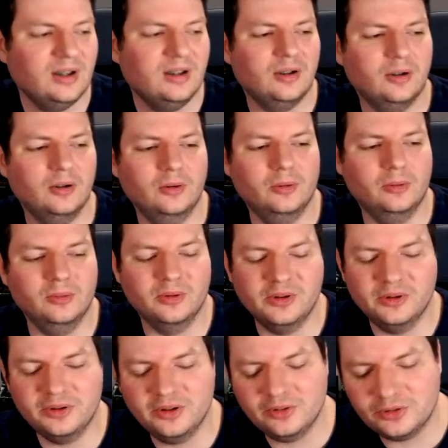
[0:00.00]
Oh,
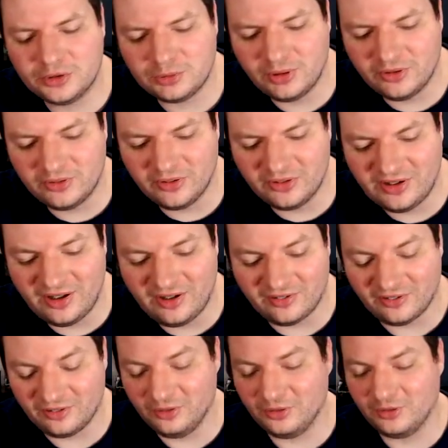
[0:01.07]
you don't trust the
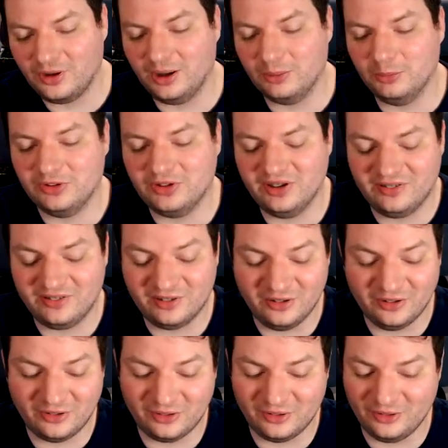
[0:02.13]
test? You know, I'm a
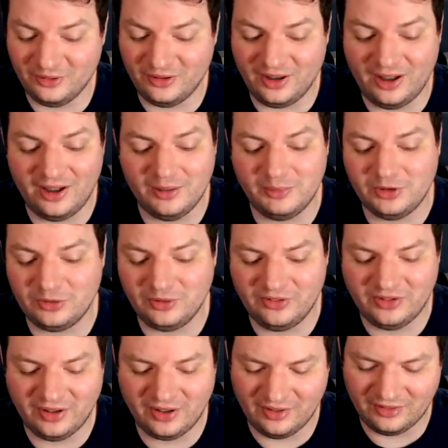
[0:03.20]
tester, so I'm
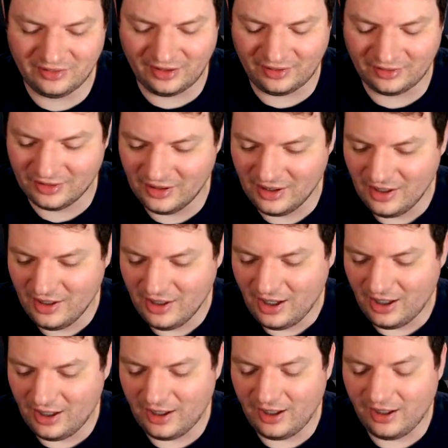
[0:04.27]
interested in that.
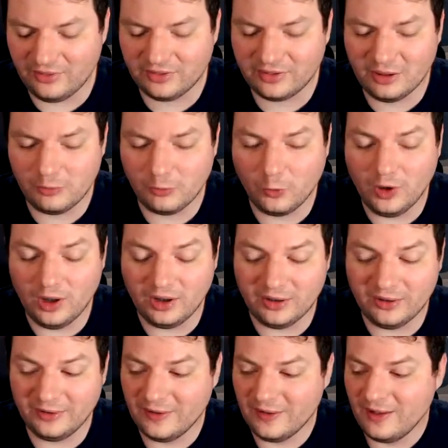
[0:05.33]
I asked him
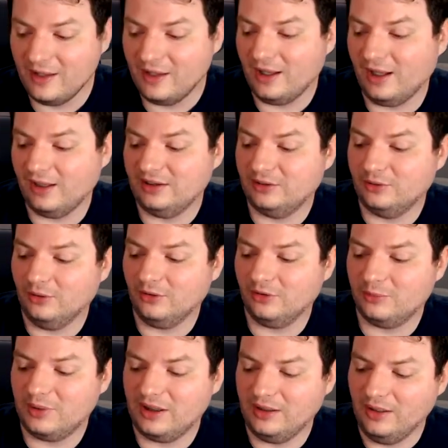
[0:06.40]
why, and he told
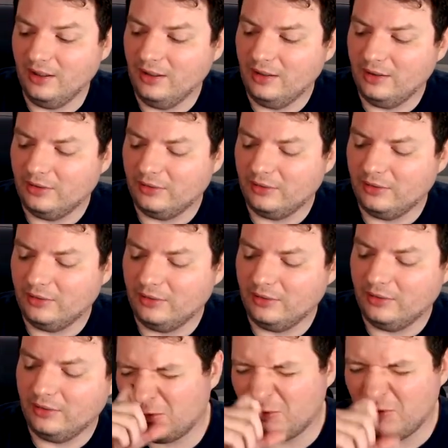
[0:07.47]
me,
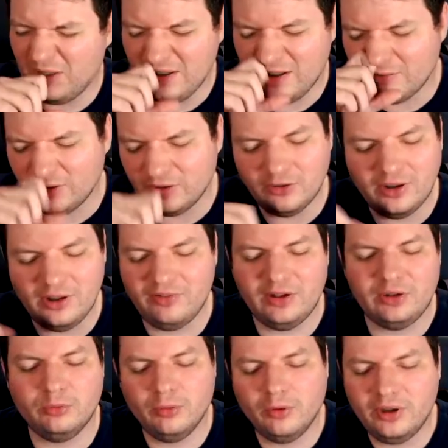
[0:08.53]
so we never know if
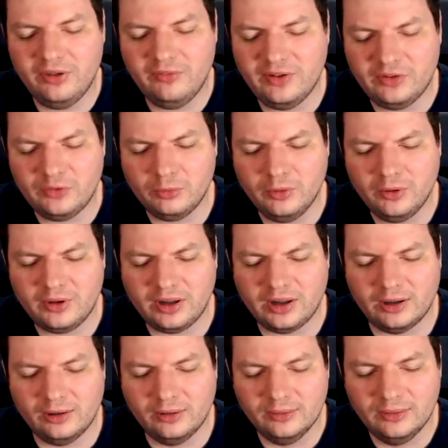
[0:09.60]
it's
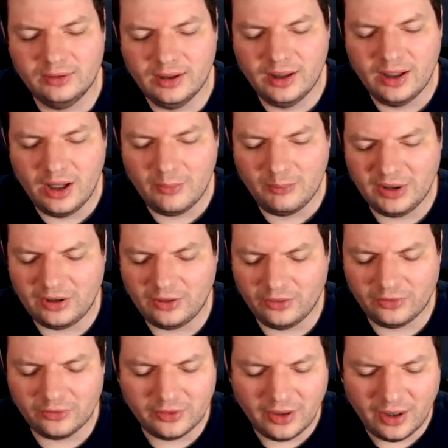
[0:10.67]
working,
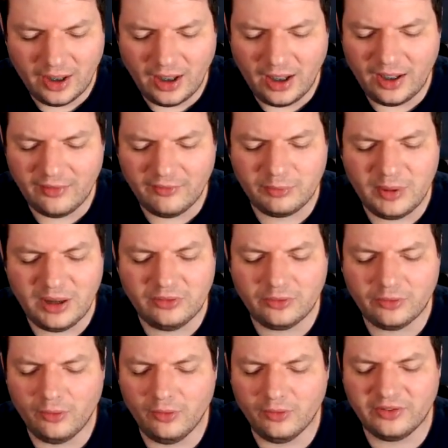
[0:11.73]
because I've been
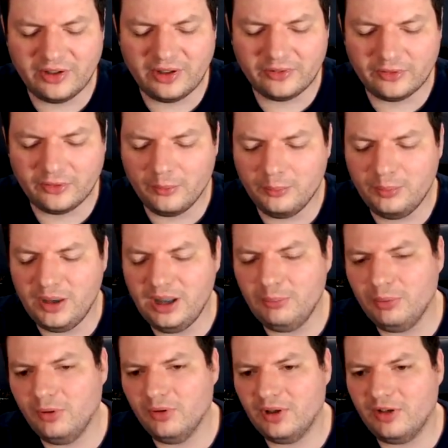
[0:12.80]
told that some
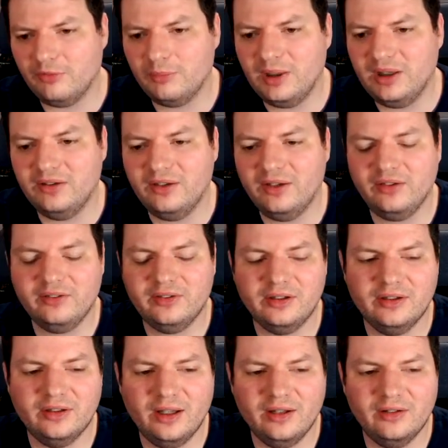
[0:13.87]
people have been
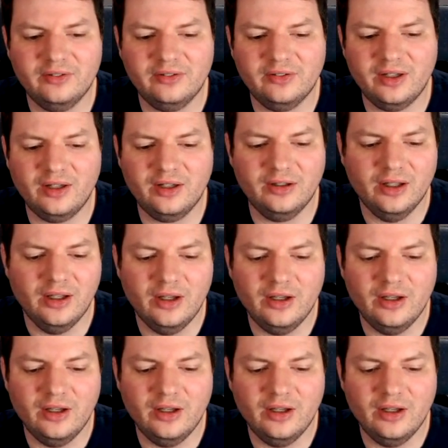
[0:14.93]
tested and said